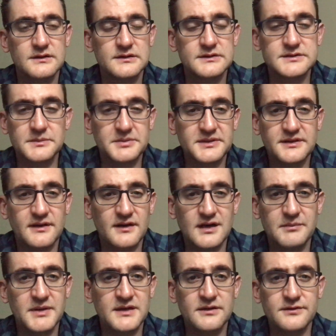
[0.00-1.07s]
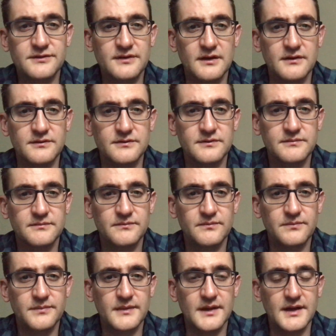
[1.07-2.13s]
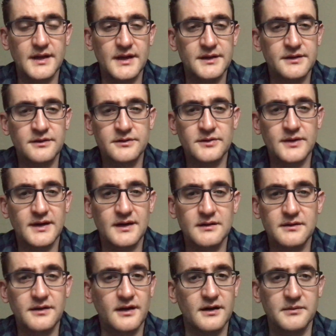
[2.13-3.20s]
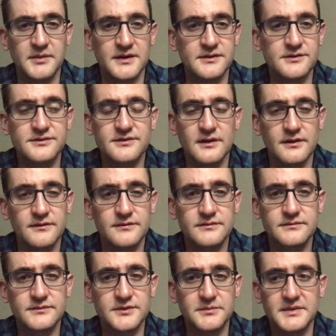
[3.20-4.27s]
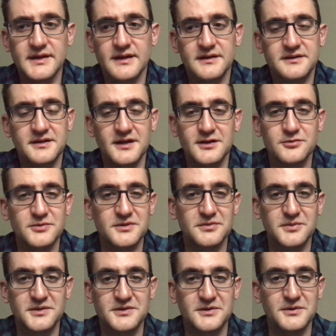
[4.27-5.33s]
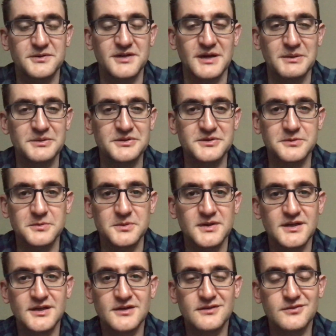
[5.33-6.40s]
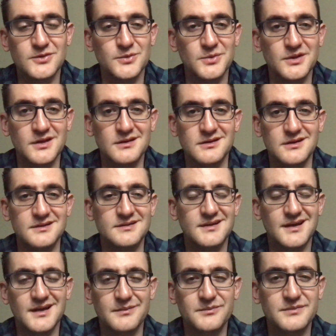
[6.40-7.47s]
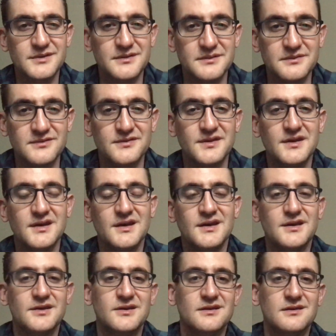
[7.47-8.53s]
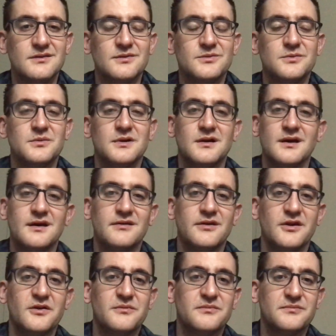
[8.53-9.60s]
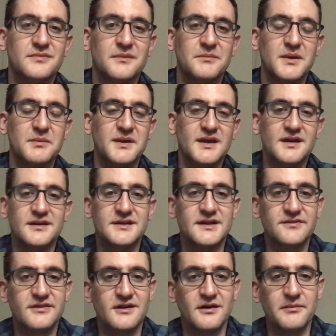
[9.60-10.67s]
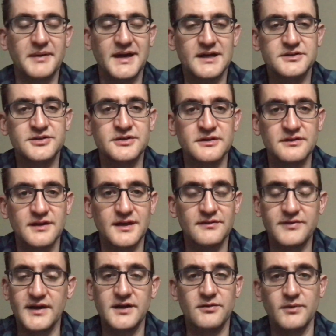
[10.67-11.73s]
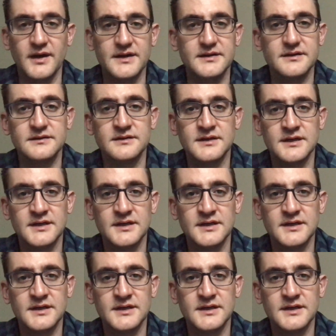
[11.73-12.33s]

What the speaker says: simply talking about yourself, and you don't know how to talk about yourself. You've been out of touch with what's going on with you for a really long time because you, I don't know, maybe you had a difficult patch in your life. I know I did.